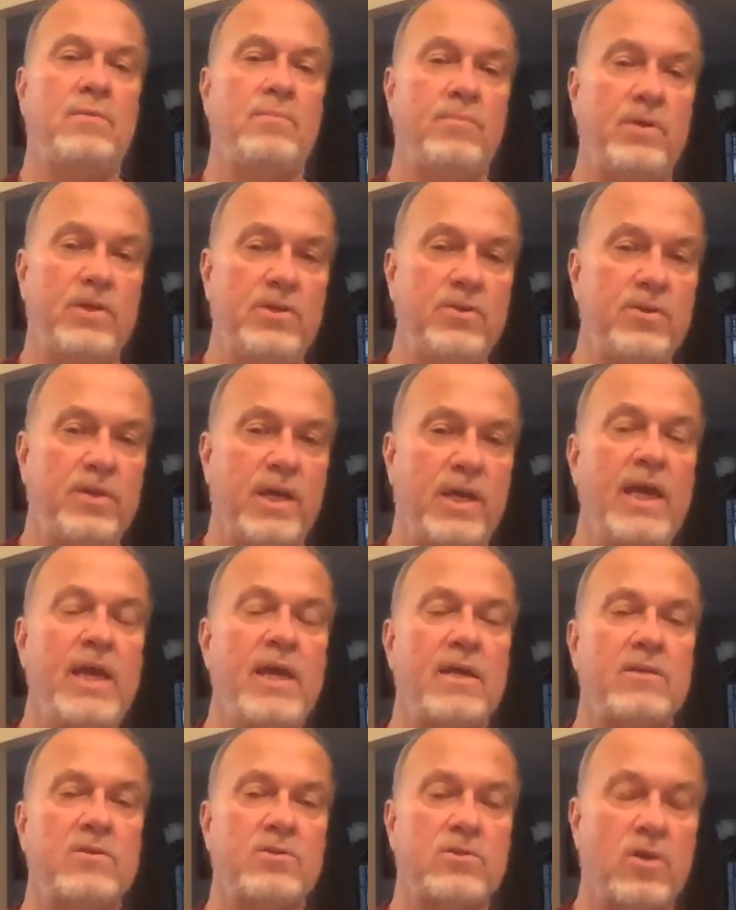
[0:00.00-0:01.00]
But you
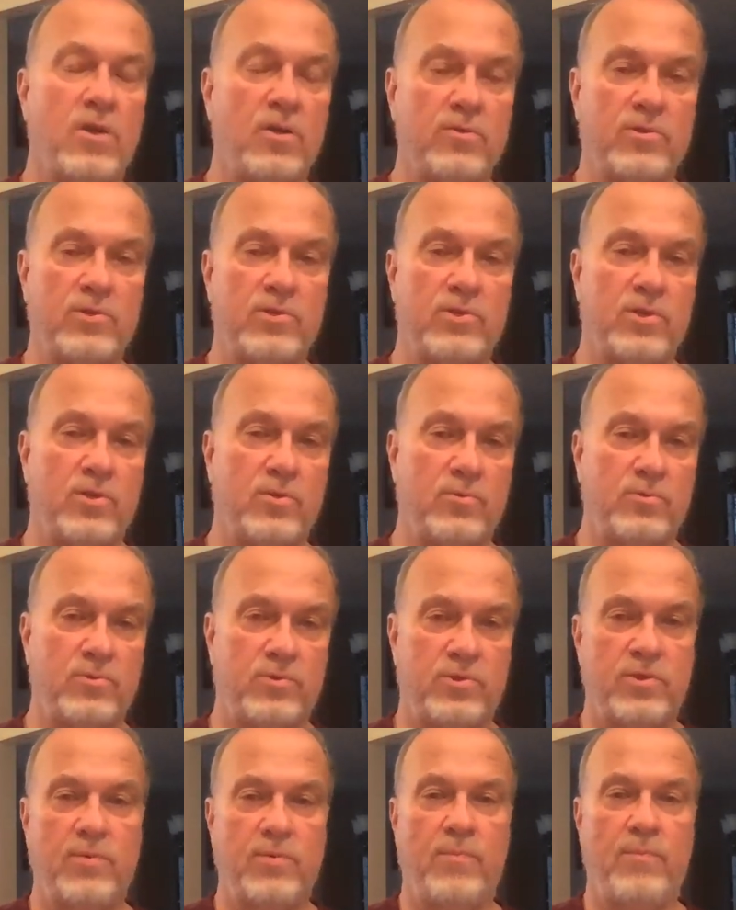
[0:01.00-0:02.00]
can salt his
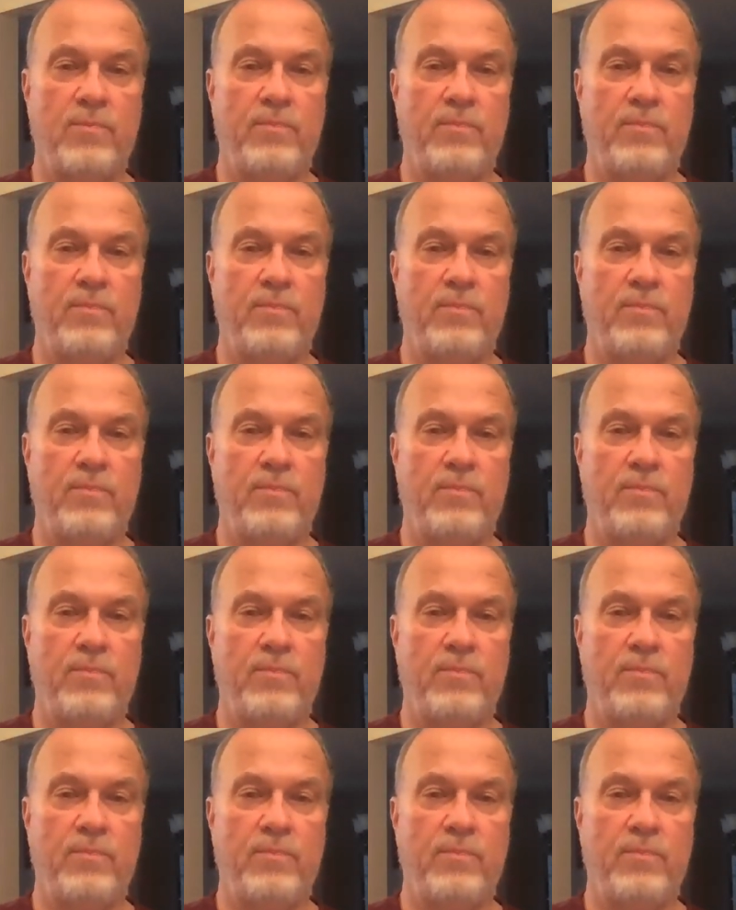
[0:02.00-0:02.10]
oats.